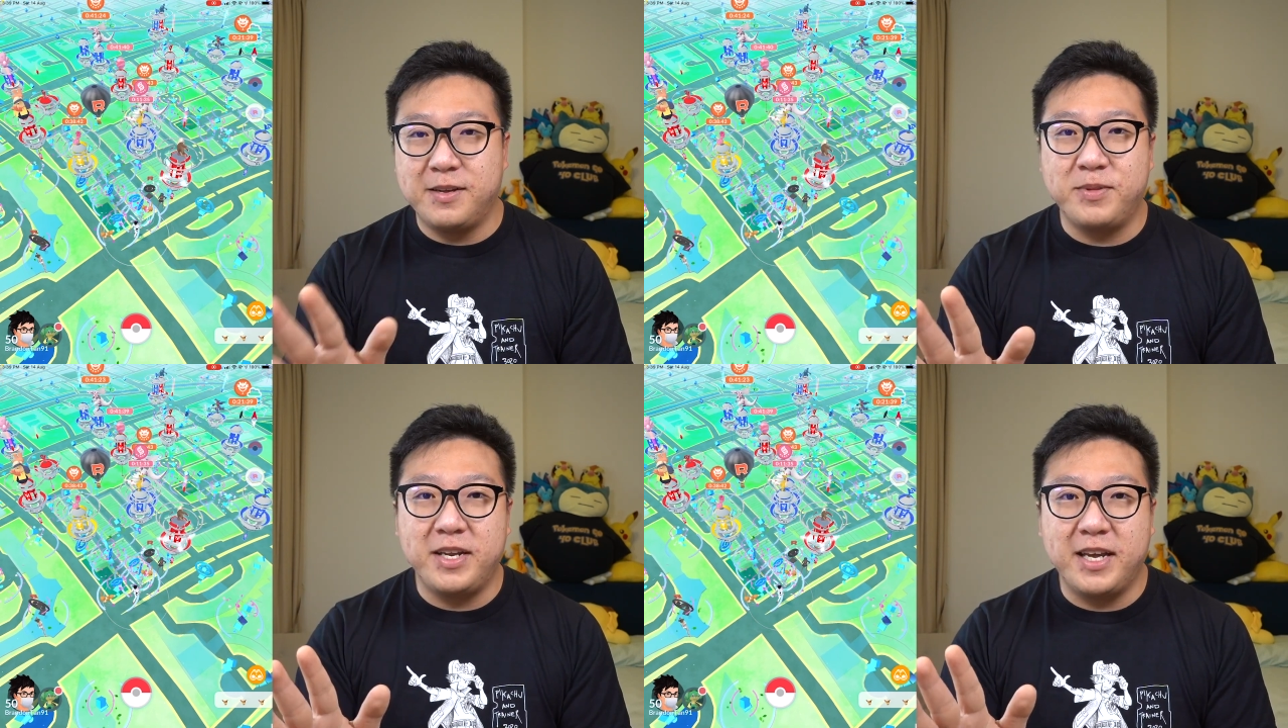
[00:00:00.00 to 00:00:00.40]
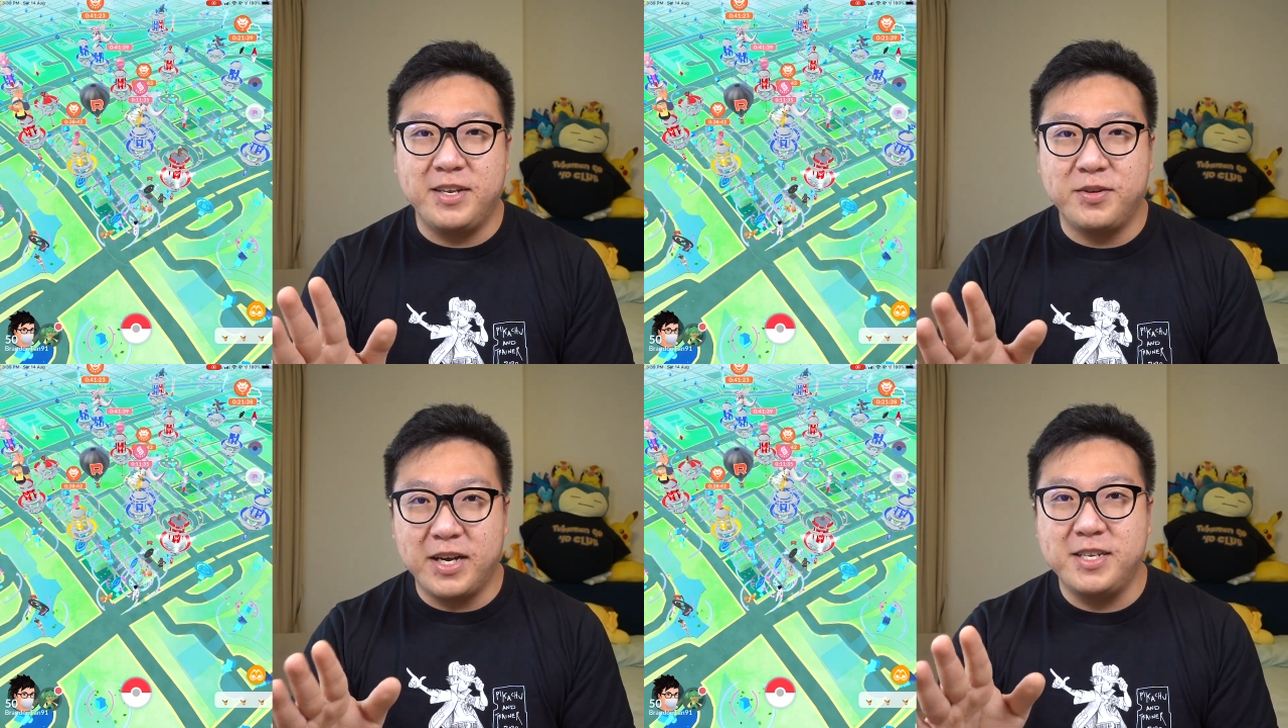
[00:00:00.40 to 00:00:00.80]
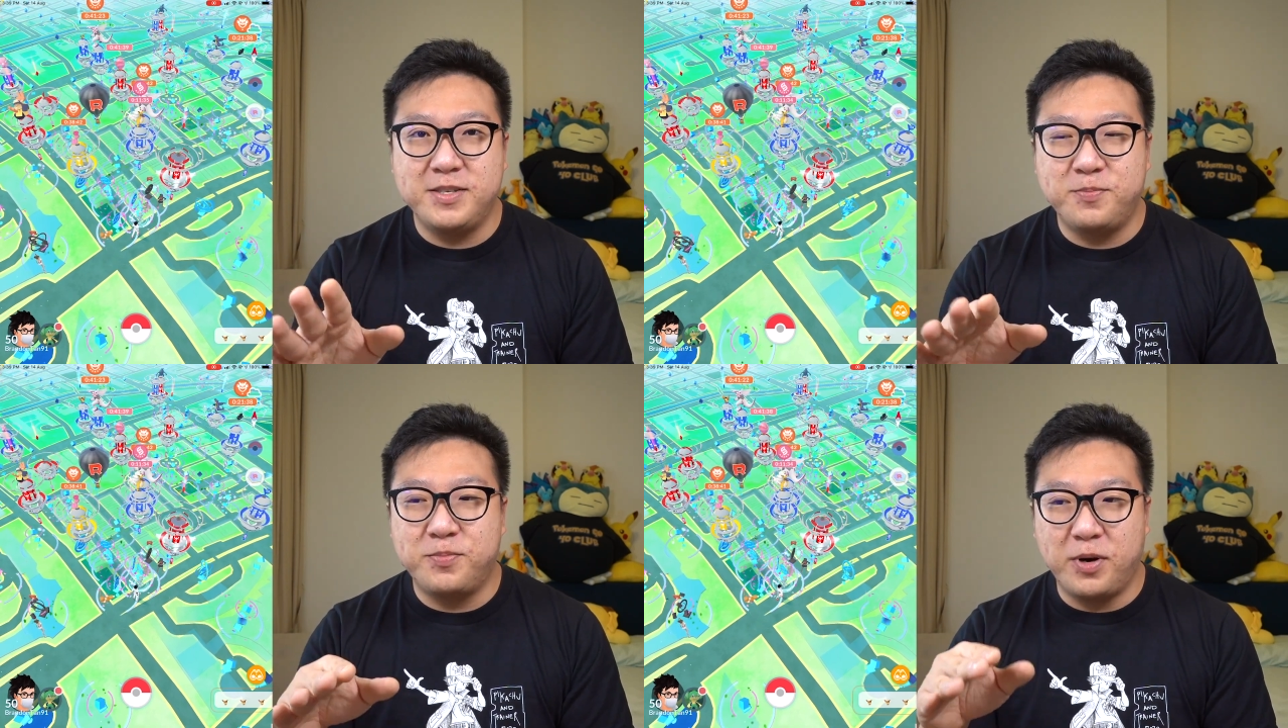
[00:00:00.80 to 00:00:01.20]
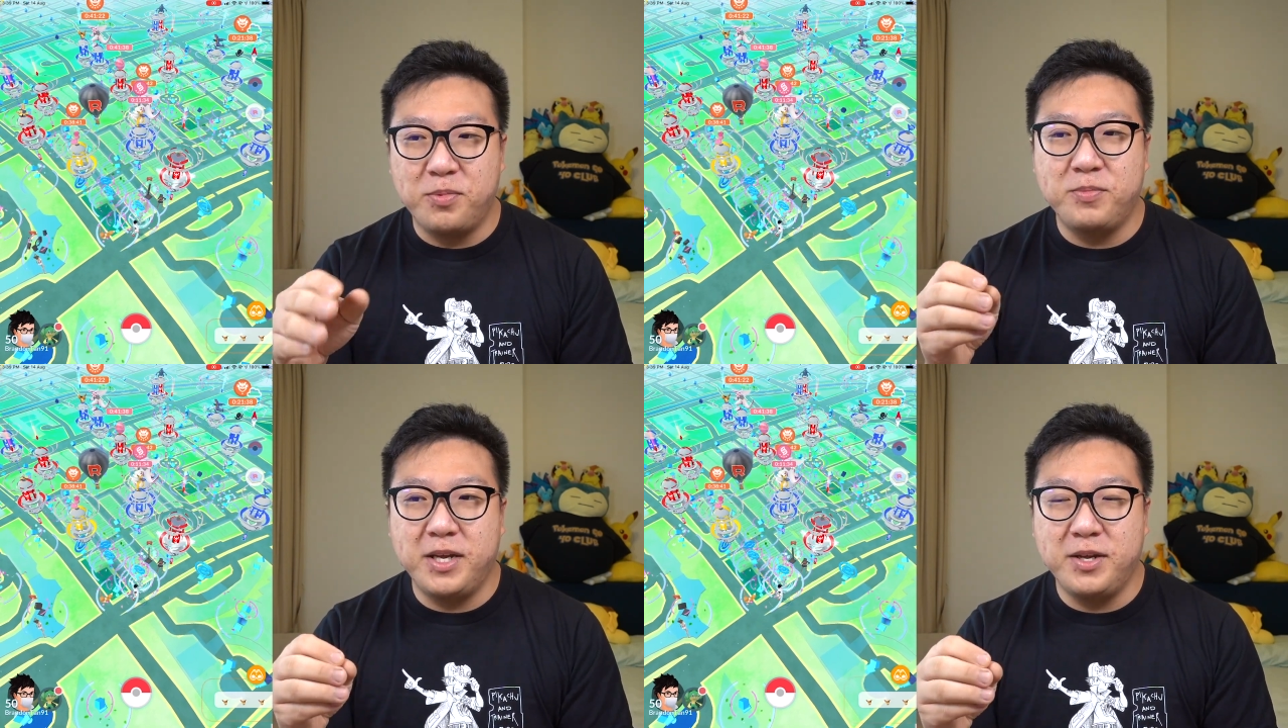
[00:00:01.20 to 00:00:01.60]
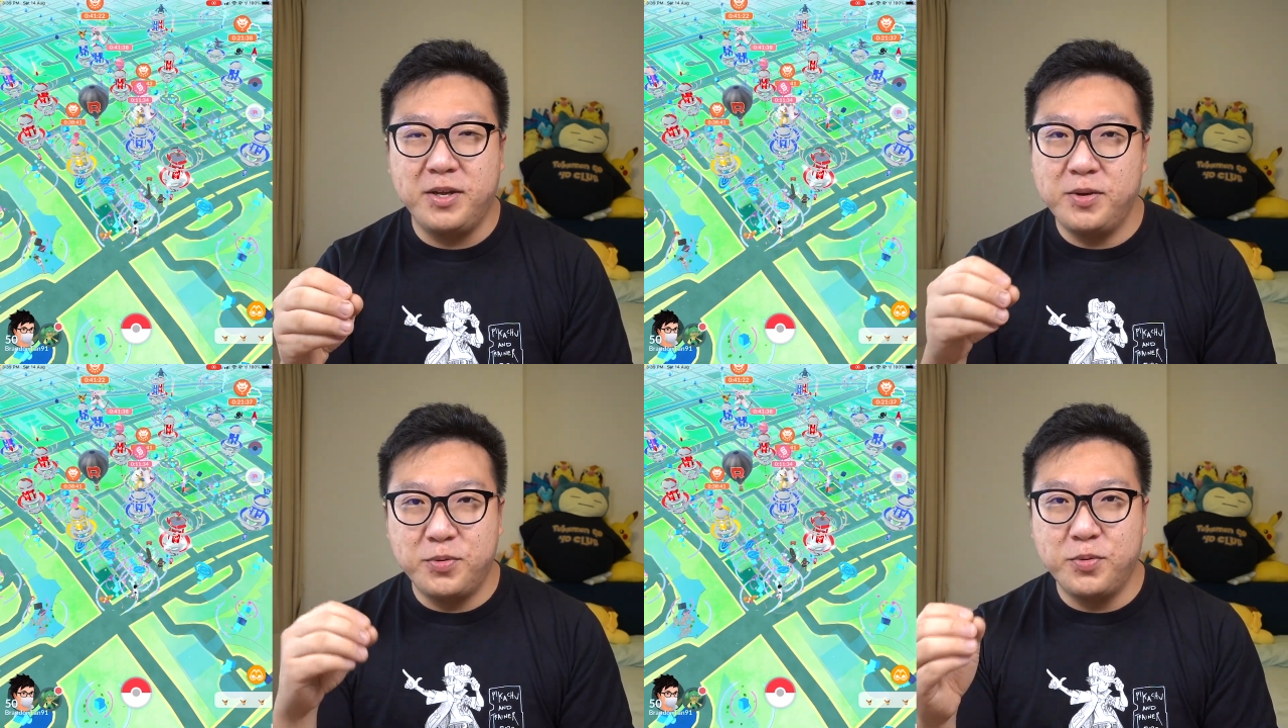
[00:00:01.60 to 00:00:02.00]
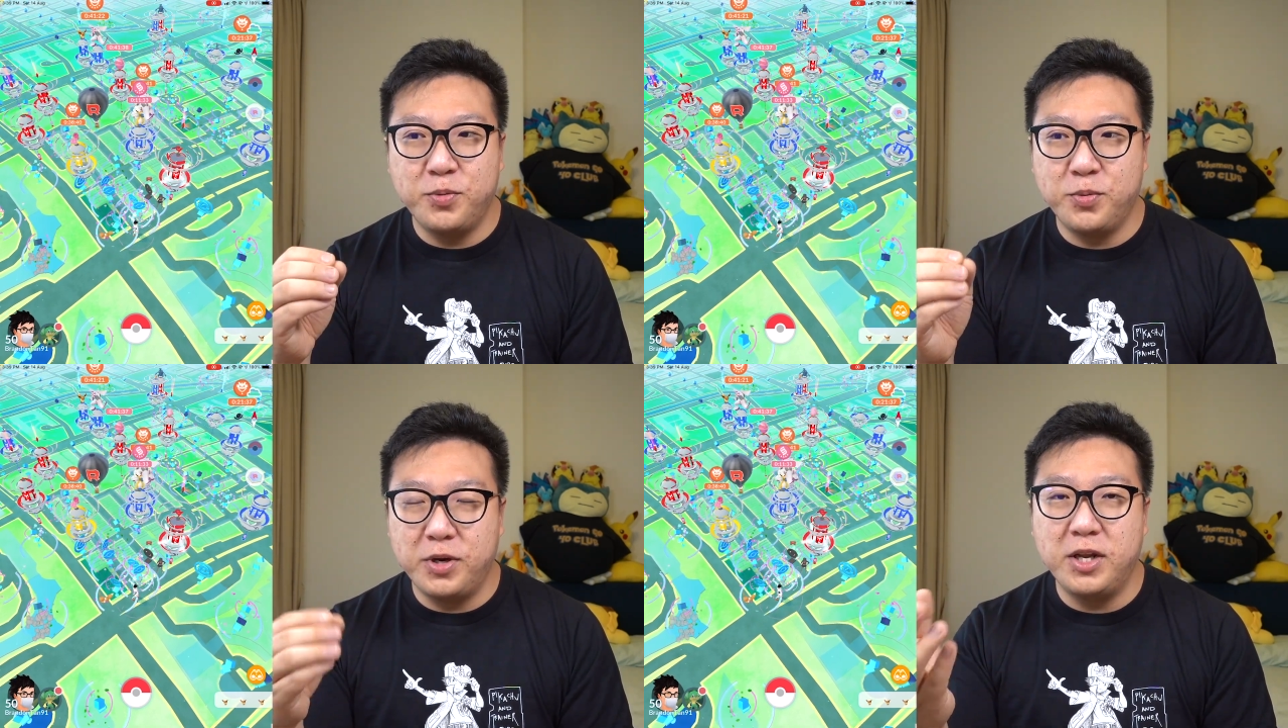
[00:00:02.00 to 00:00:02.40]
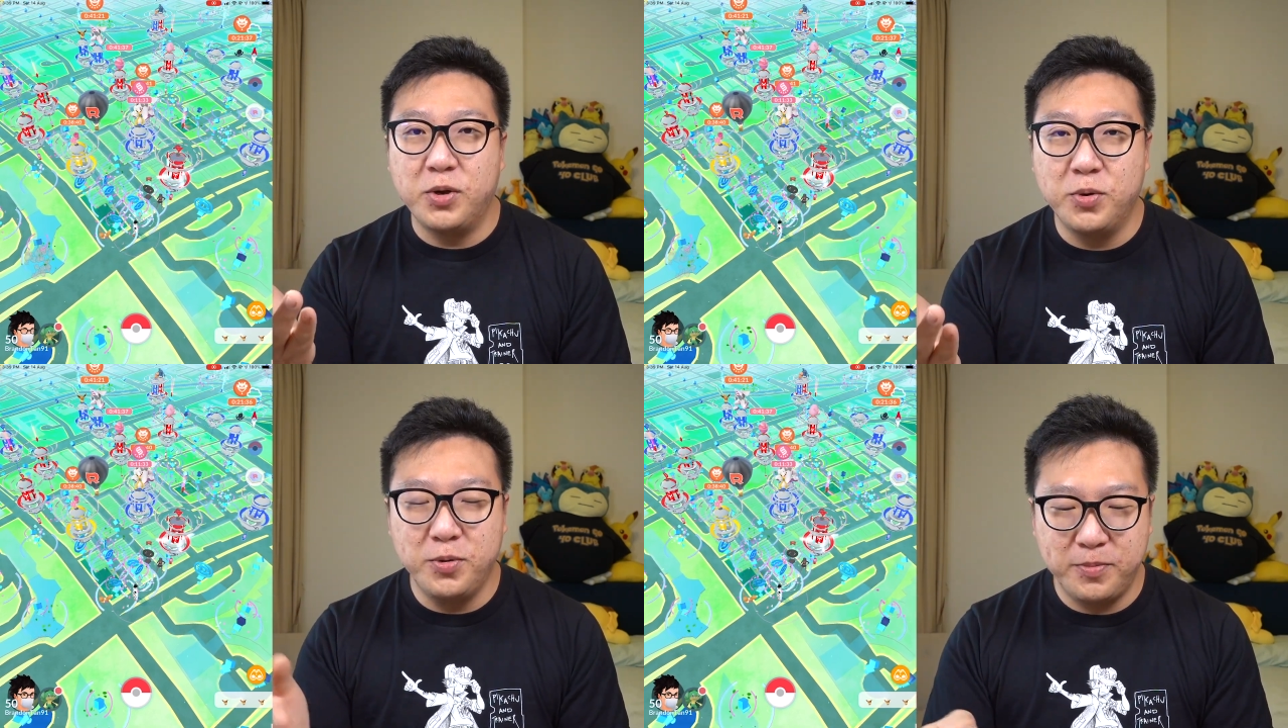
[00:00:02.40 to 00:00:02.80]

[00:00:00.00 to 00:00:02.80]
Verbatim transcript: something that you guys probably wouldn't know,